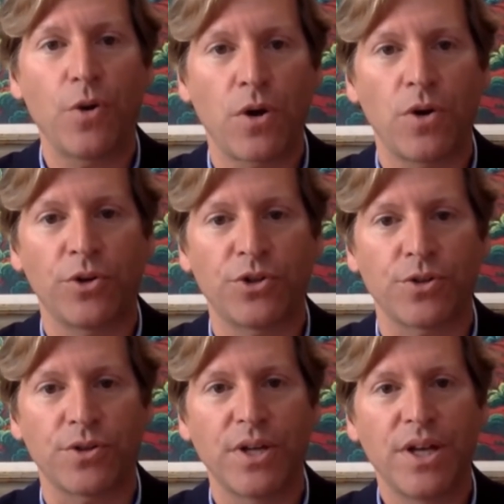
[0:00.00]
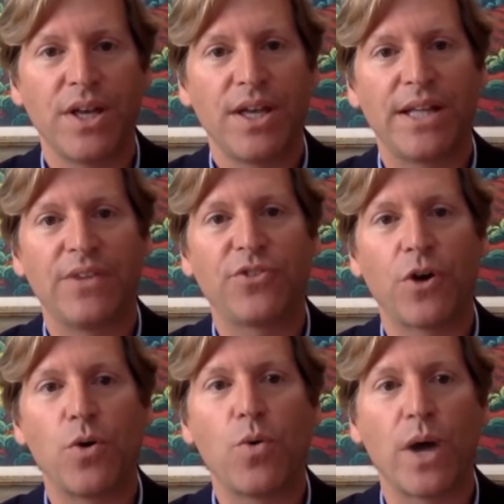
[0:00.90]
cultured and
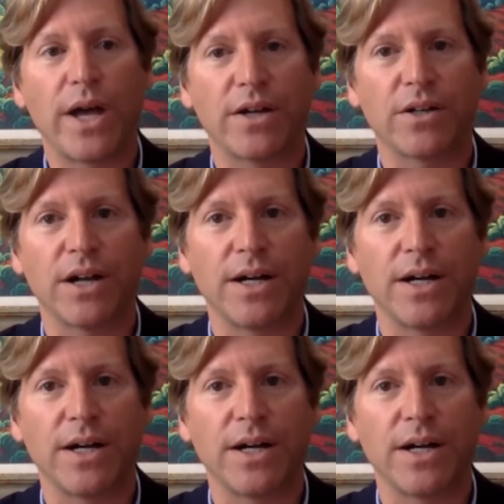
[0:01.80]
so aware.